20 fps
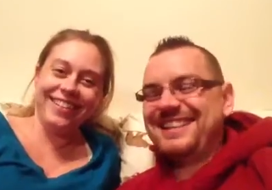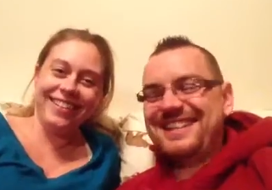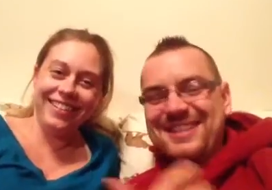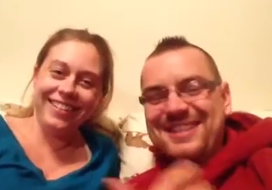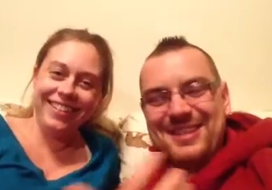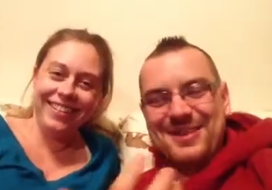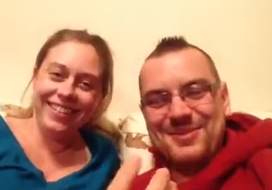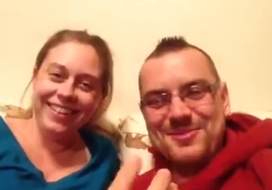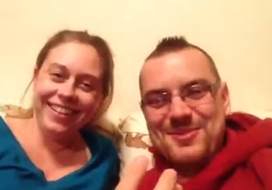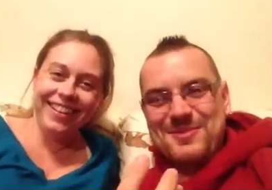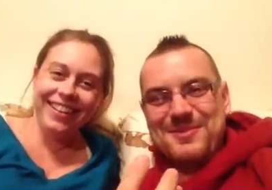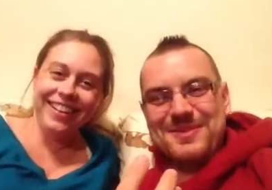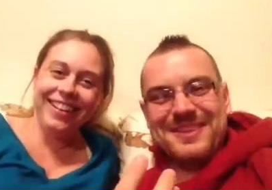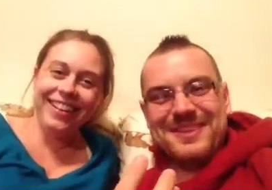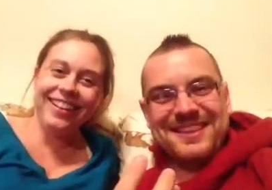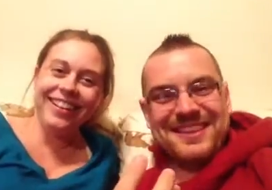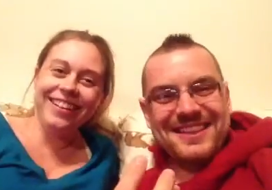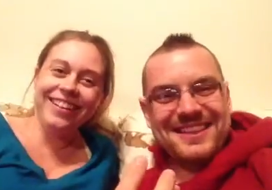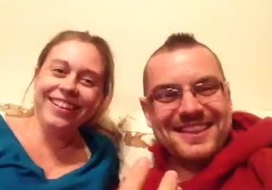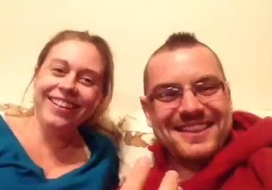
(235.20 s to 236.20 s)
Speaker 1: little
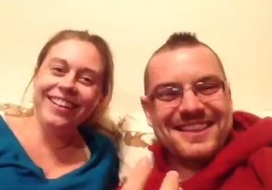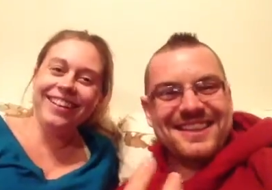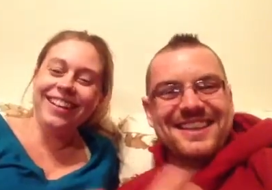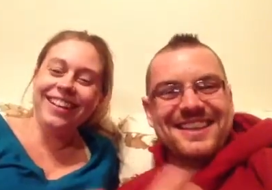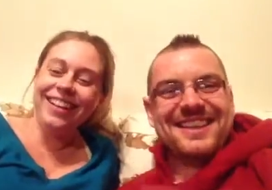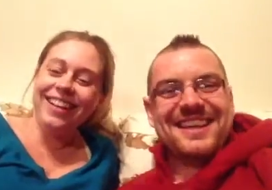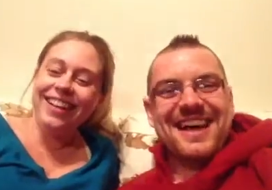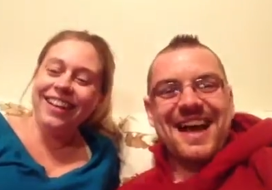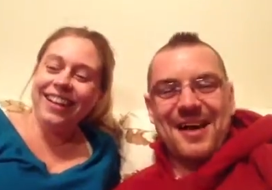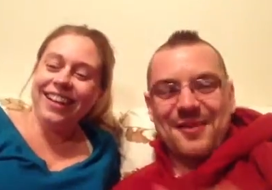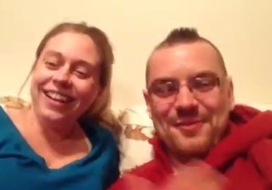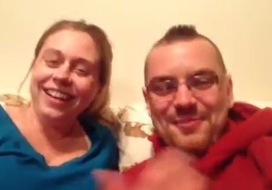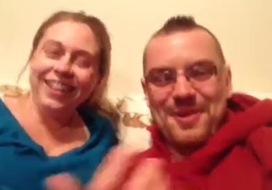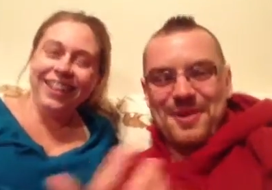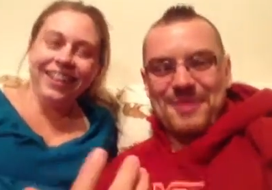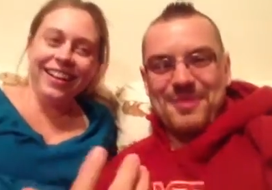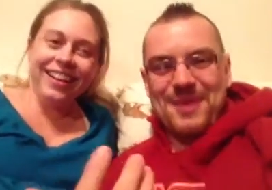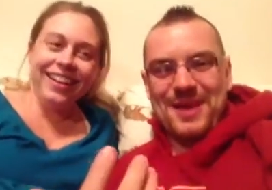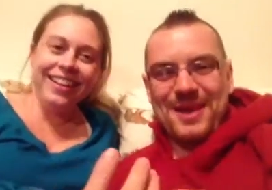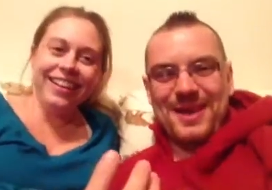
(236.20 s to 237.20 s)
woman, have
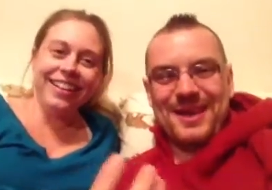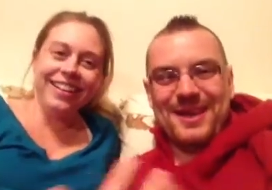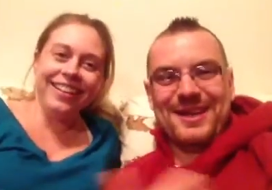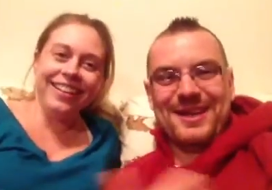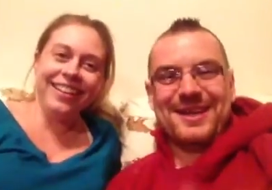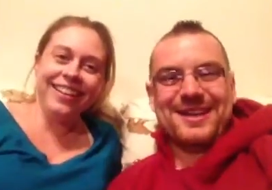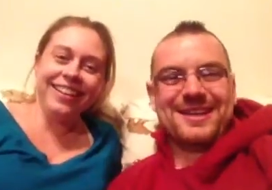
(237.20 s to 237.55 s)
baby.